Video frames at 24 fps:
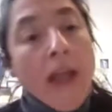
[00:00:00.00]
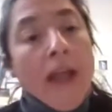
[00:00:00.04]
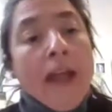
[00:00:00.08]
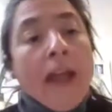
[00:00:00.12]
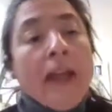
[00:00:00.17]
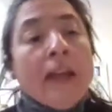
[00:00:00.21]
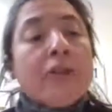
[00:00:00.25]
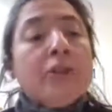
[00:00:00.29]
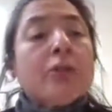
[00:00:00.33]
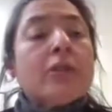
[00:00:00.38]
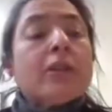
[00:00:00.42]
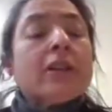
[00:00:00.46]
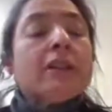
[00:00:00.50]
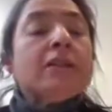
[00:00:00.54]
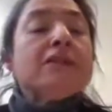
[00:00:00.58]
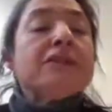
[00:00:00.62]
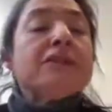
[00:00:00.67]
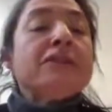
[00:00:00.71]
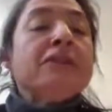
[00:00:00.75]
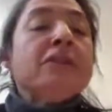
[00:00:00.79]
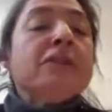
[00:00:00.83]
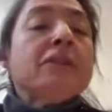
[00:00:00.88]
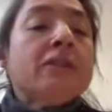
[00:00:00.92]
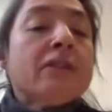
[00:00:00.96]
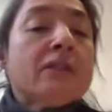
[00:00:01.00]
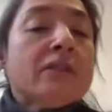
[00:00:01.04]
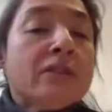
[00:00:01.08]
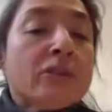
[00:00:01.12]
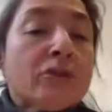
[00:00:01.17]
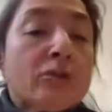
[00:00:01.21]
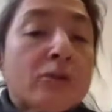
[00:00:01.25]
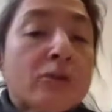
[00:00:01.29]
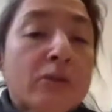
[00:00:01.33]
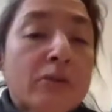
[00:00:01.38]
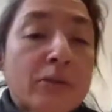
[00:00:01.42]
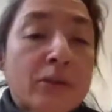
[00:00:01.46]
And you can see that the
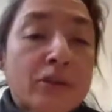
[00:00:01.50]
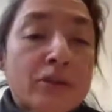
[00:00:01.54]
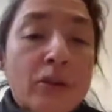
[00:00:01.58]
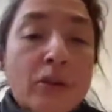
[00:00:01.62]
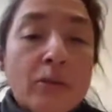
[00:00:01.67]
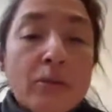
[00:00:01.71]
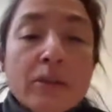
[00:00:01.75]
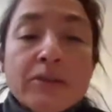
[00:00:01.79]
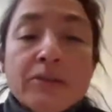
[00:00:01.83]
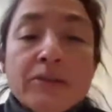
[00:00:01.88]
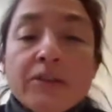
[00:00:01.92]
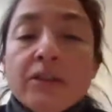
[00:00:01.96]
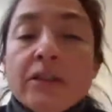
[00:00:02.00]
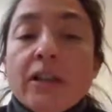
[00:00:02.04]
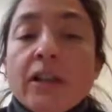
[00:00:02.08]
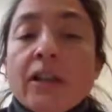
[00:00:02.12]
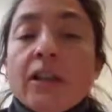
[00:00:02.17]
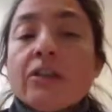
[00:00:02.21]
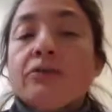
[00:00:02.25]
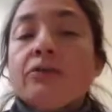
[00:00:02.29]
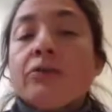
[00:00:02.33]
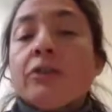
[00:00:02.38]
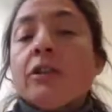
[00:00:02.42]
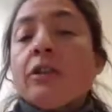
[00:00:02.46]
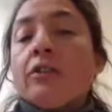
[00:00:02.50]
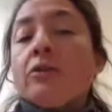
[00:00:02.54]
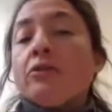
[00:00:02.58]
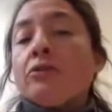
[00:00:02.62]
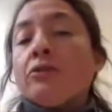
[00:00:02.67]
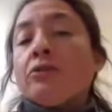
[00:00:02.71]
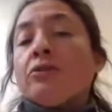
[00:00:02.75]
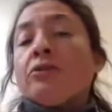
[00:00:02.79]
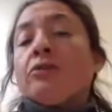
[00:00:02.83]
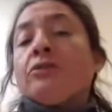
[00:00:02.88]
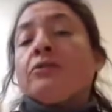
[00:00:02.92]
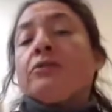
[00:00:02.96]
two-dimensional material actually
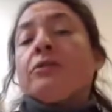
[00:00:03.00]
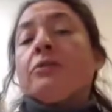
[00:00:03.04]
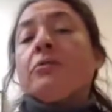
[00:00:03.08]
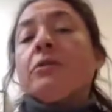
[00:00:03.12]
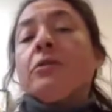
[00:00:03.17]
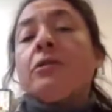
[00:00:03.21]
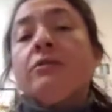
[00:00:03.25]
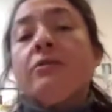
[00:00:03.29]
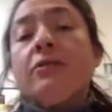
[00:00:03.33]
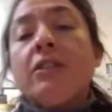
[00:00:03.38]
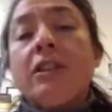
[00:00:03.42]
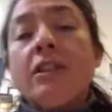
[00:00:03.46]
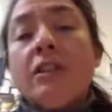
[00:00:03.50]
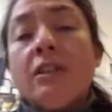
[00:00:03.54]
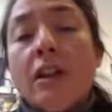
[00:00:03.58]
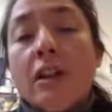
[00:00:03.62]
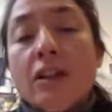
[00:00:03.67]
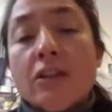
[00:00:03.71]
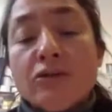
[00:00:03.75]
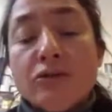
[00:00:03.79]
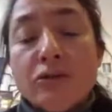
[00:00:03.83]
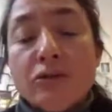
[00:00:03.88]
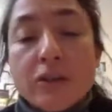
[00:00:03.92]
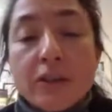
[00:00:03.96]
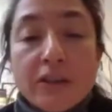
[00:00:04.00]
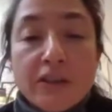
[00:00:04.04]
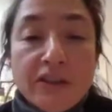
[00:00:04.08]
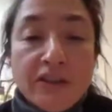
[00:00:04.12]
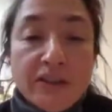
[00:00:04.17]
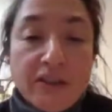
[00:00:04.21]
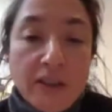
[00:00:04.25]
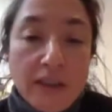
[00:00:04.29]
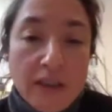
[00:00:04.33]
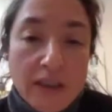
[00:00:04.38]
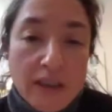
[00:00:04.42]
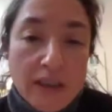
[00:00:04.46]
grows with a very large
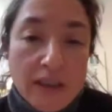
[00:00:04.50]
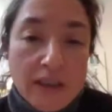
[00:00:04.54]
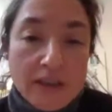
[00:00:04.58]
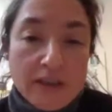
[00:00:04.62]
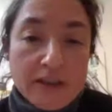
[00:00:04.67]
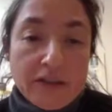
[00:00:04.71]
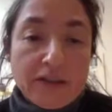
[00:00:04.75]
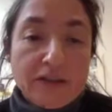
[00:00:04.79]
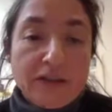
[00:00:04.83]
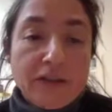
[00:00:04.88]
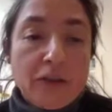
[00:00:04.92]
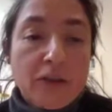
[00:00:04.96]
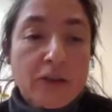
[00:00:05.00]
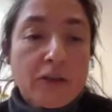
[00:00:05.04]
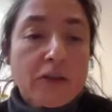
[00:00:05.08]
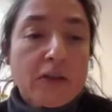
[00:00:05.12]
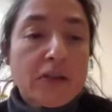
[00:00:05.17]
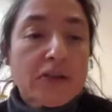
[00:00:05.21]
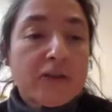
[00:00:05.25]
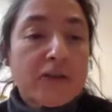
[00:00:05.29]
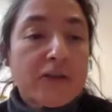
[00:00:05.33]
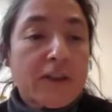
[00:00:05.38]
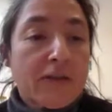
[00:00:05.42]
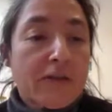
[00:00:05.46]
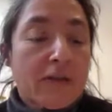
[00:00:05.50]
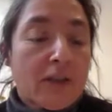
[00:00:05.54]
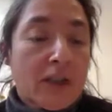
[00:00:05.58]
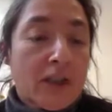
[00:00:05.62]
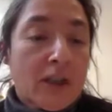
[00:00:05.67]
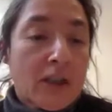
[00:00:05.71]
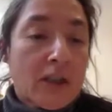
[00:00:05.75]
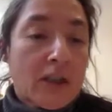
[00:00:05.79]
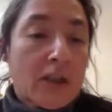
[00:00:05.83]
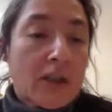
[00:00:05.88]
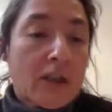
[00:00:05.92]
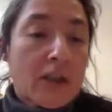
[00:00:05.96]
crystallites on
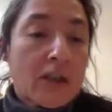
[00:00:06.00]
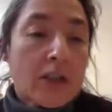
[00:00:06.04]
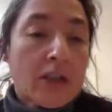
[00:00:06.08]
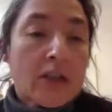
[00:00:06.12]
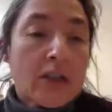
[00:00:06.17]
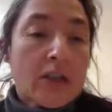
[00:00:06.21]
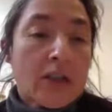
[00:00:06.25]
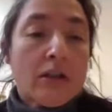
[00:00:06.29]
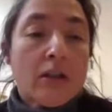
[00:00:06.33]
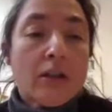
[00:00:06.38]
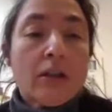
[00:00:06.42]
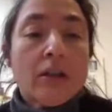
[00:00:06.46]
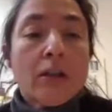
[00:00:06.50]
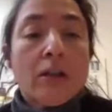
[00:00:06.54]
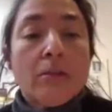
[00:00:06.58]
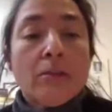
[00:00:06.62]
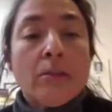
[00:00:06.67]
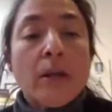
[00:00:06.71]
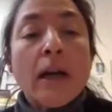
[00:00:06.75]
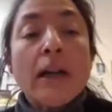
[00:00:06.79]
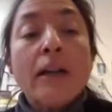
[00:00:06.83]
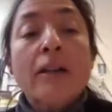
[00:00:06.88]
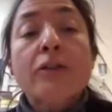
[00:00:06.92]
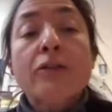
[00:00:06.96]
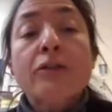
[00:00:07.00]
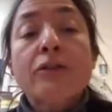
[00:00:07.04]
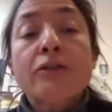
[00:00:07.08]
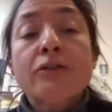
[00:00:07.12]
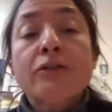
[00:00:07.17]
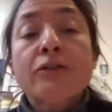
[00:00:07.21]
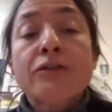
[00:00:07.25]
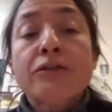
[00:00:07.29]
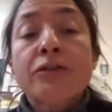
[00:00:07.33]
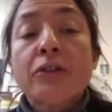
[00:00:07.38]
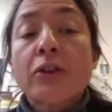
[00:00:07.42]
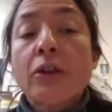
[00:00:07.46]
several
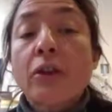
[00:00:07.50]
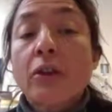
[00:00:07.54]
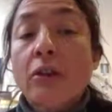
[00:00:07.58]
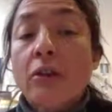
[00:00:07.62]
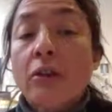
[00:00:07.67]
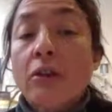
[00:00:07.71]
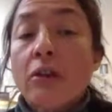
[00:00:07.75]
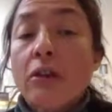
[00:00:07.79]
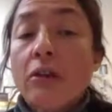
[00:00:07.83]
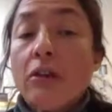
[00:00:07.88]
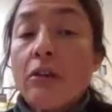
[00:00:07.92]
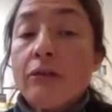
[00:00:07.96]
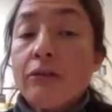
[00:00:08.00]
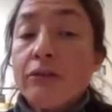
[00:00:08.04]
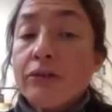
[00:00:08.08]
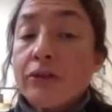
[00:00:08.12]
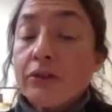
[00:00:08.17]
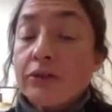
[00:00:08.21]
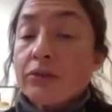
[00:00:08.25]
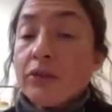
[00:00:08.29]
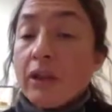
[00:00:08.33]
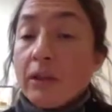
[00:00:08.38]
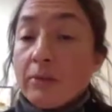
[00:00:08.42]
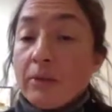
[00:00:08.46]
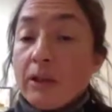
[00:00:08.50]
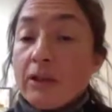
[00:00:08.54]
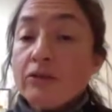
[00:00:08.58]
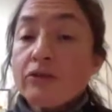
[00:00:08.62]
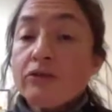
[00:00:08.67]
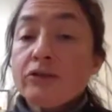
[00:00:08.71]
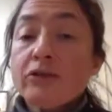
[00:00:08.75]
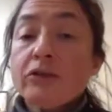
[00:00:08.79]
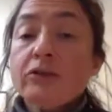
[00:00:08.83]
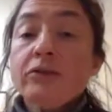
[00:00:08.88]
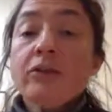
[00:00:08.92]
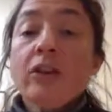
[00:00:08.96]
microns of
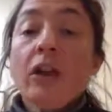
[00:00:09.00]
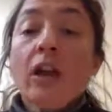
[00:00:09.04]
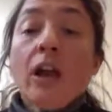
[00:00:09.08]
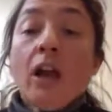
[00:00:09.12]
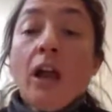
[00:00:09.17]
dimensions.